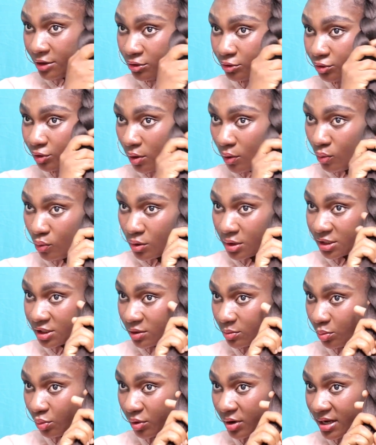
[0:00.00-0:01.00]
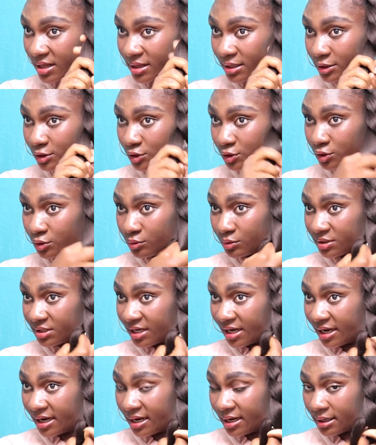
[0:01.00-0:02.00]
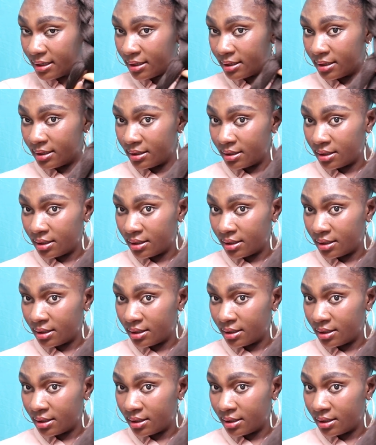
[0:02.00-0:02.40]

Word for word: And you don't want to braid this too tight.